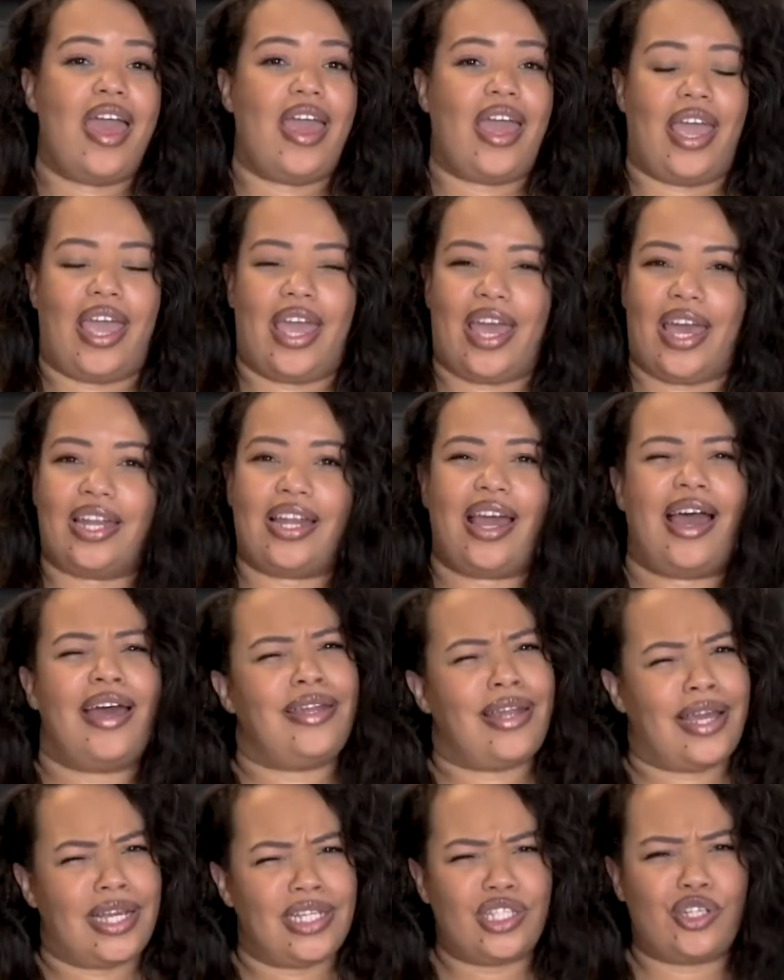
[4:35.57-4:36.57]
and a
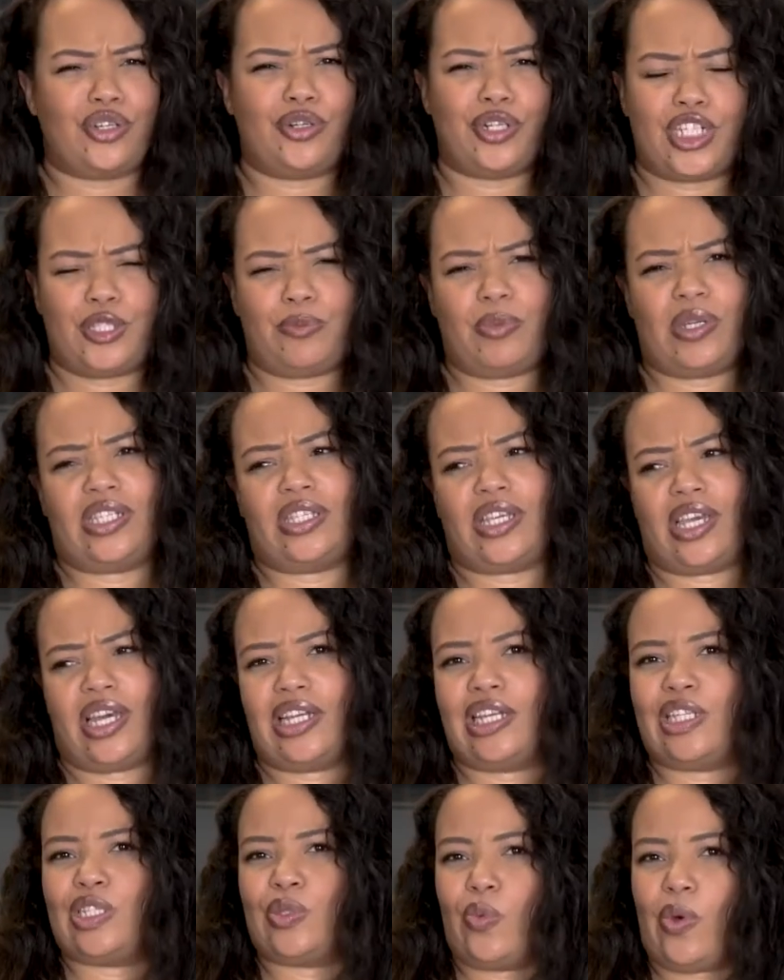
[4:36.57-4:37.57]
nice crispy skin
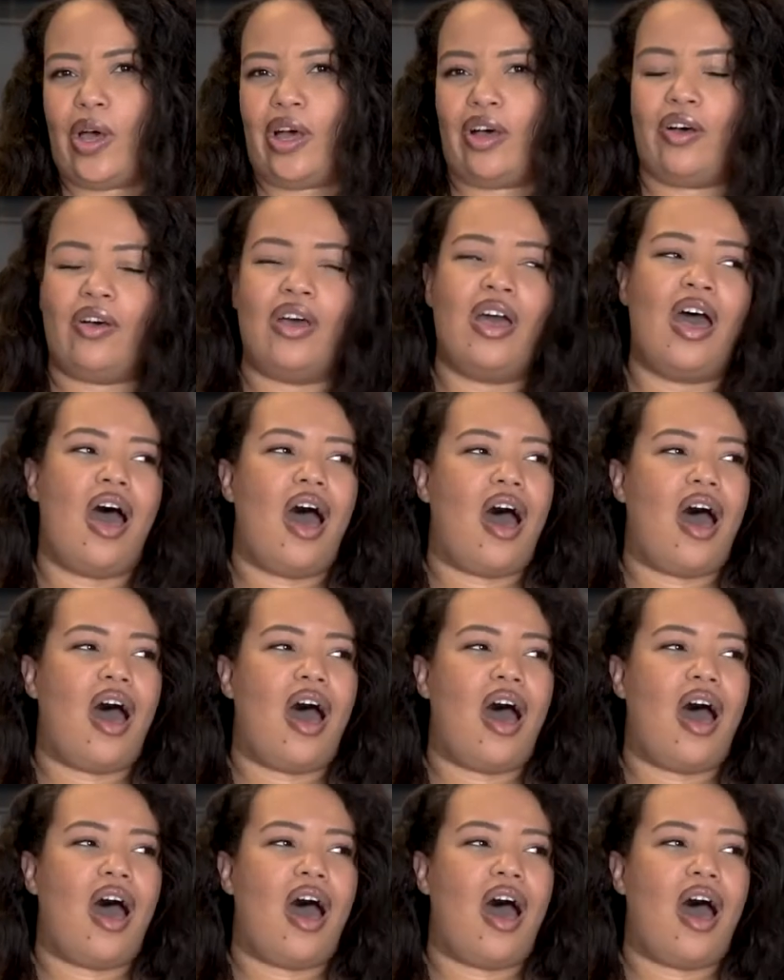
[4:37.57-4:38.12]
as well.